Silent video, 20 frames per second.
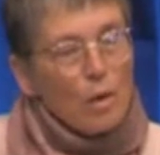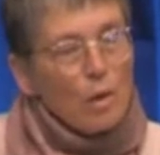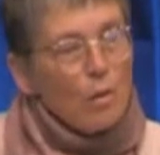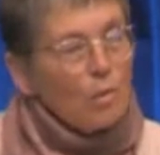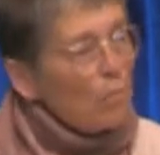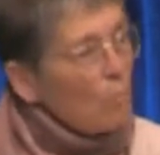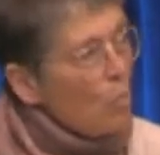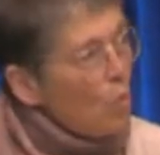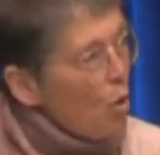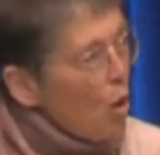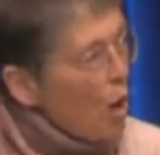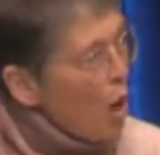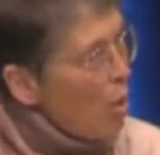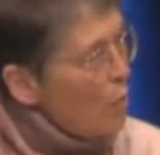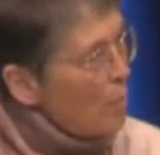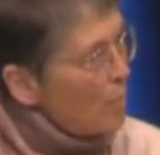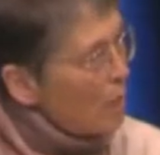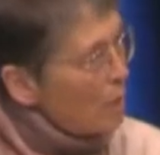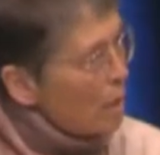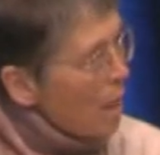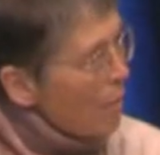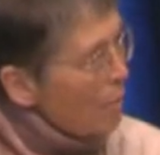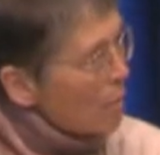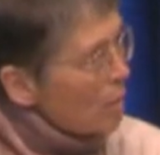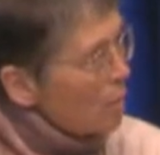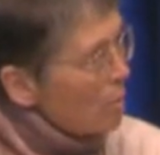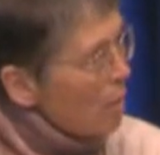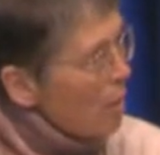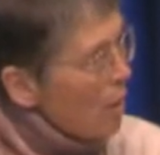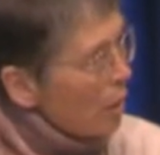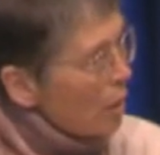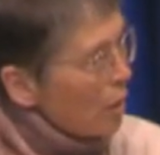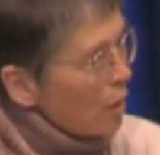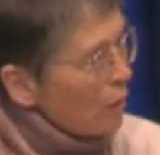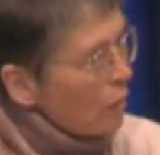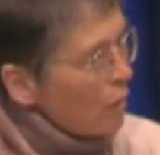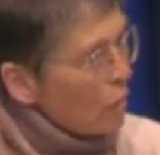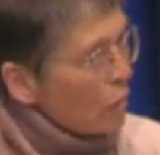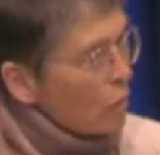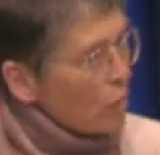and more opened up to
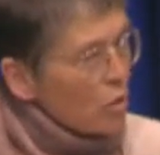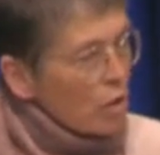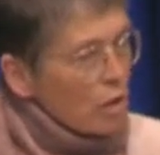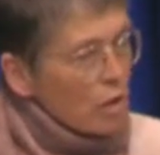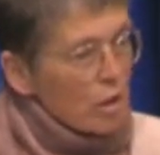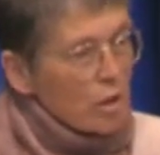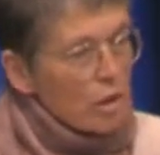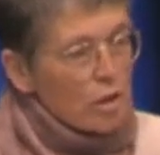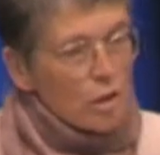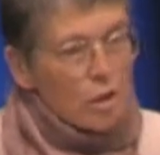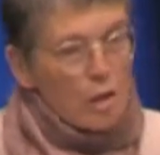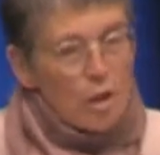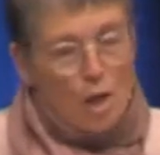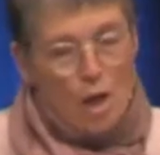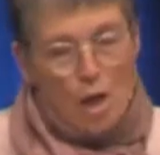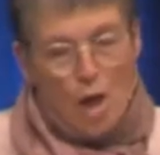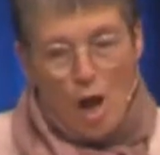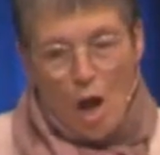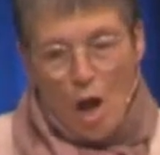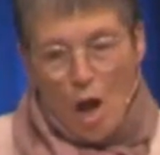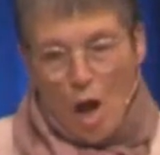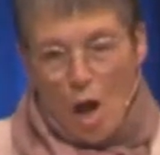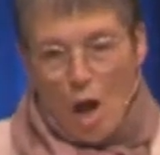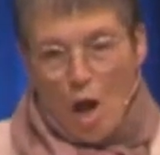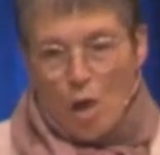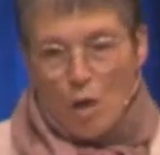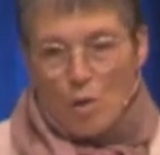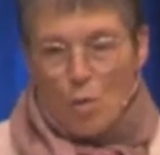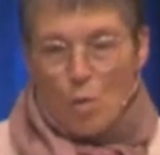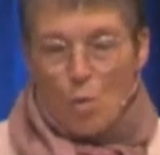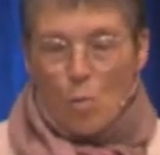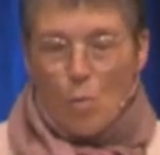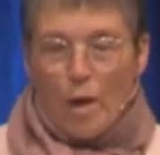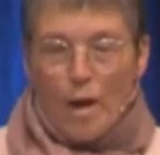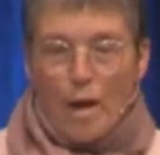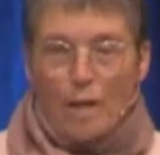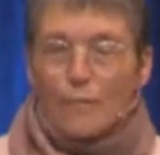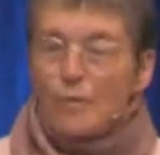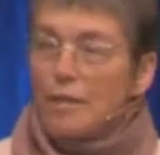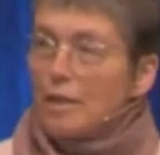market forces, we
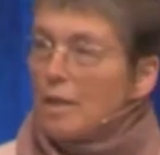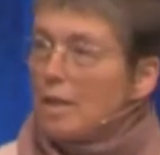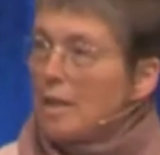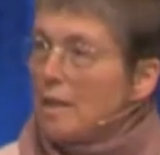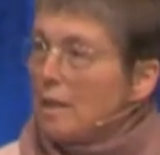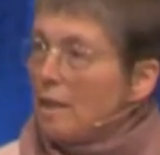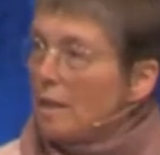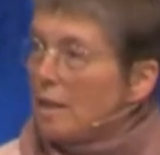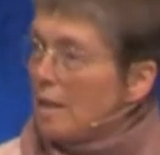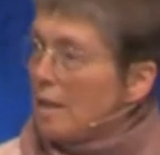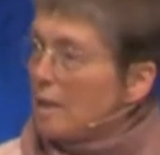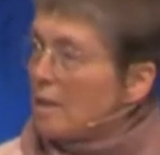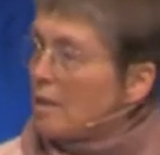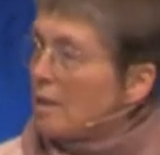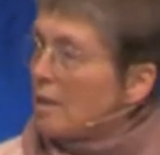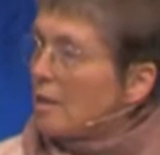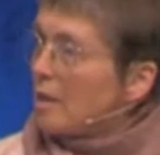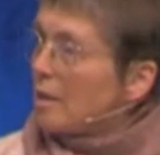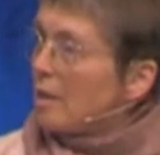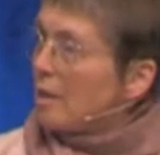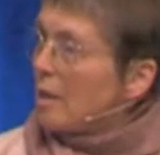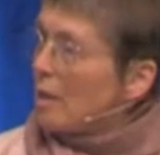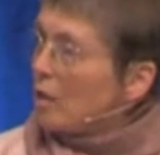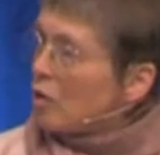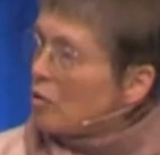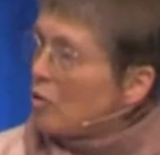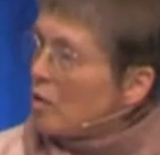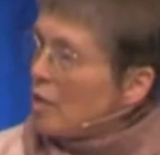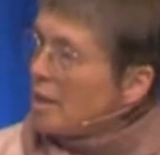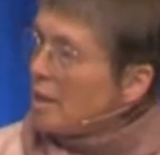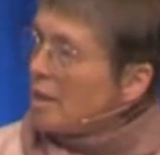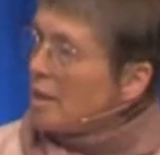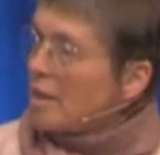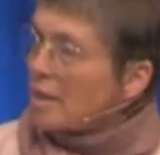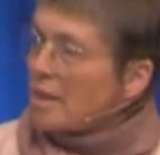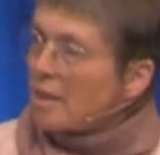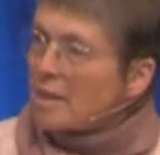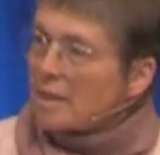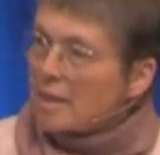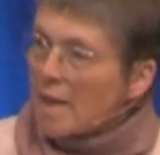have seen the
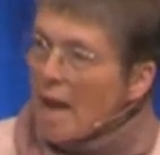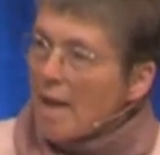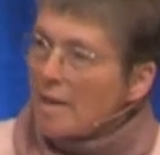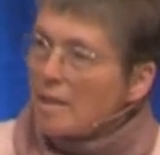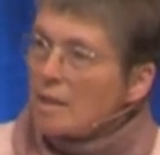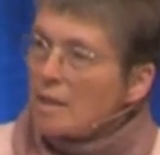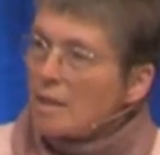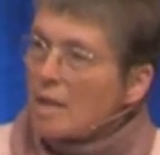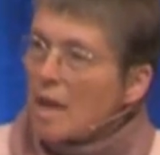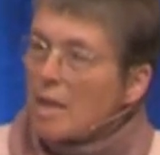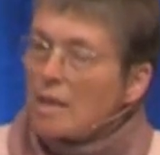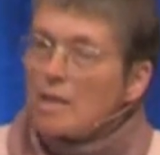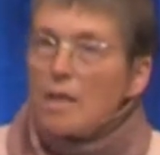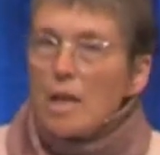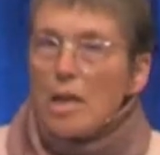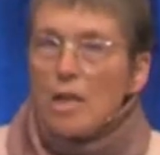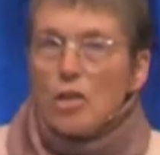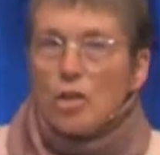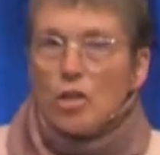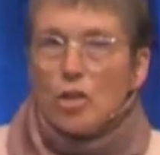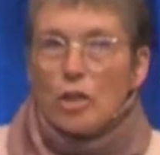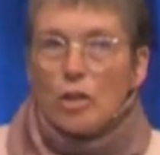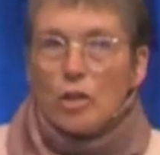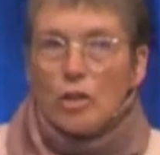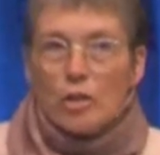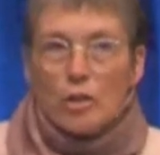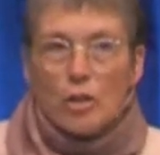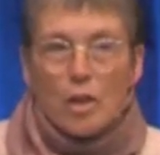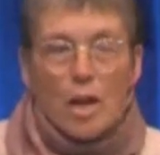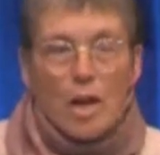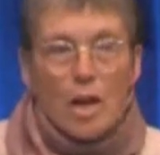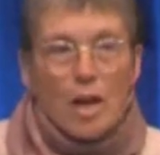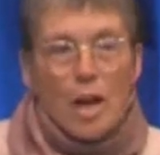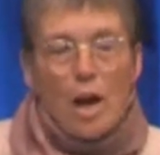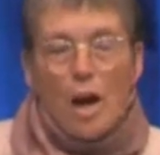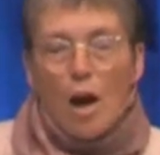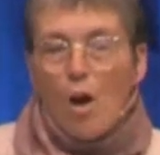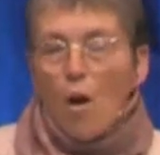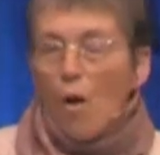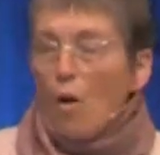increasing standardization
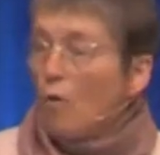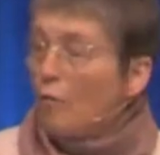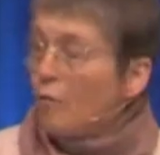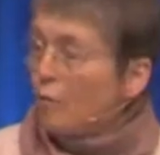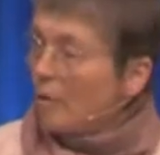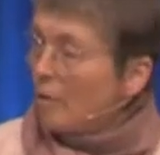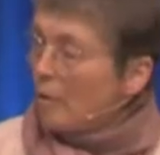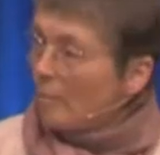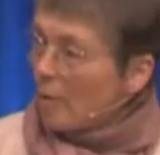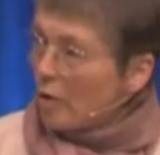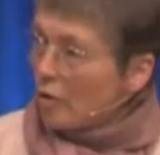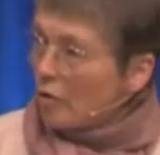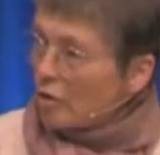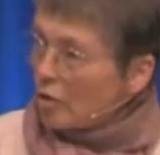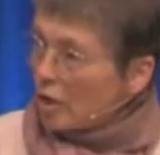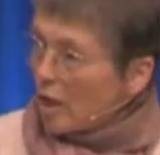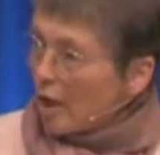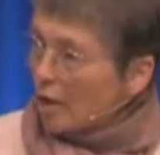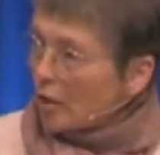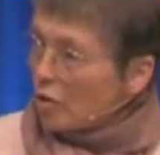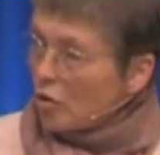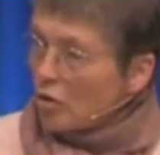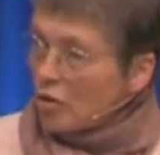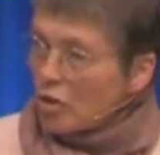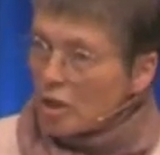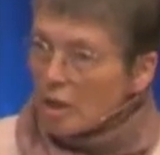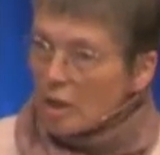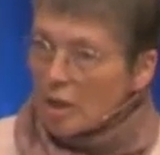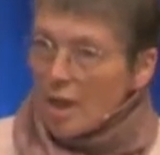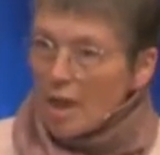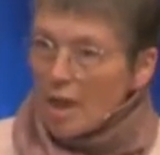of both diagnostic